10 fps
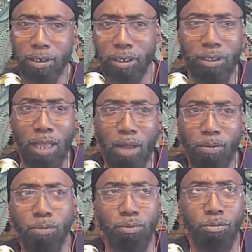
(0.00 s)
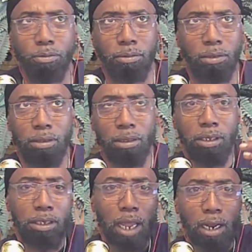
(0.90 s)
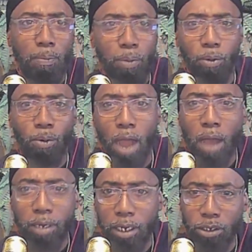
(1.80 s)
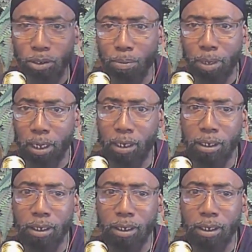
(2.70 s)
up here where I need you to be.